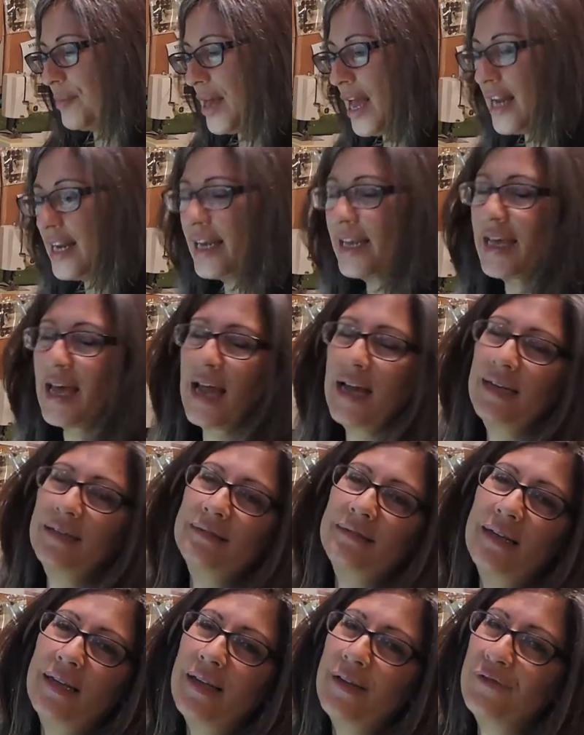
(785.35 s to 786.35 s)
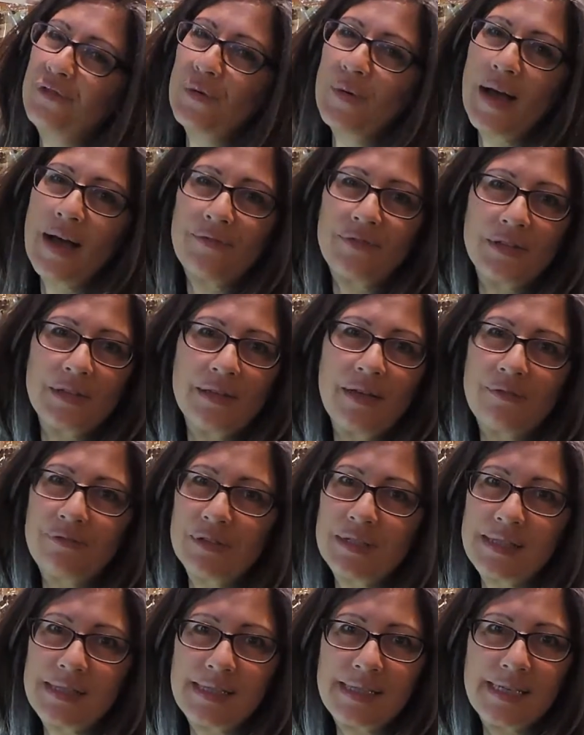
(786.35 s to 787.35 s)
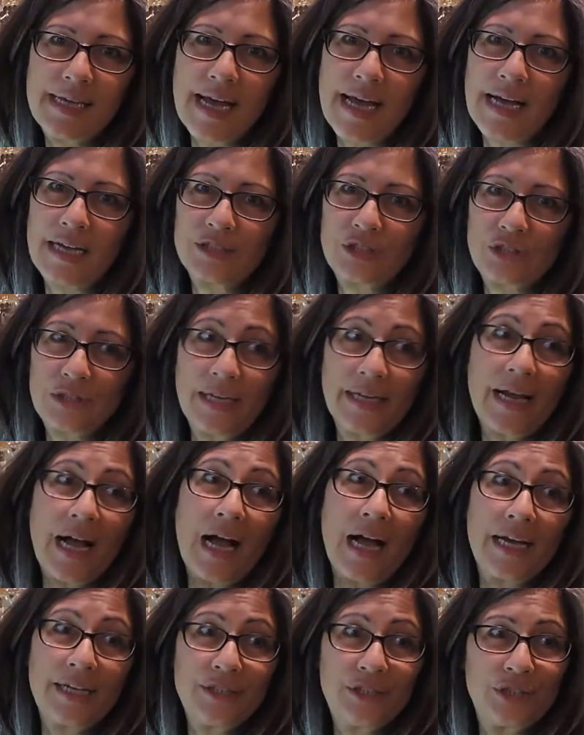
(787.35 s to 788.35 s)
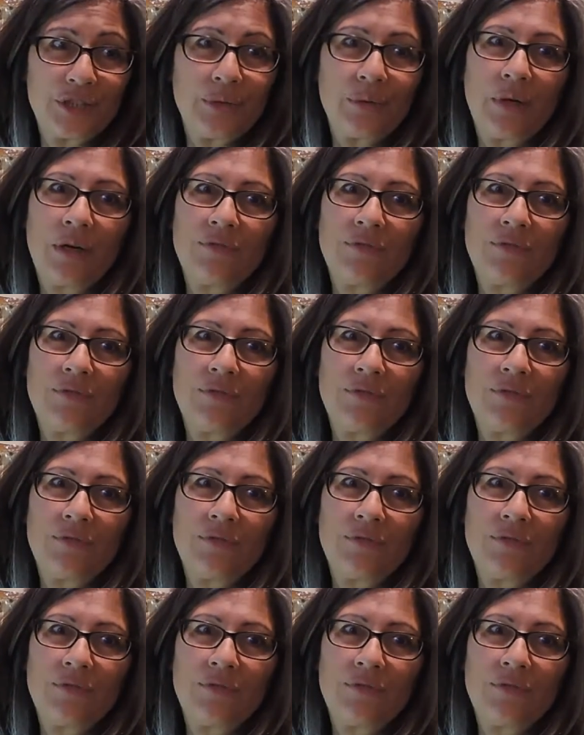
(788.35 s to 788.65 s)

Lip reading: And again, if you have a lovely stash like I do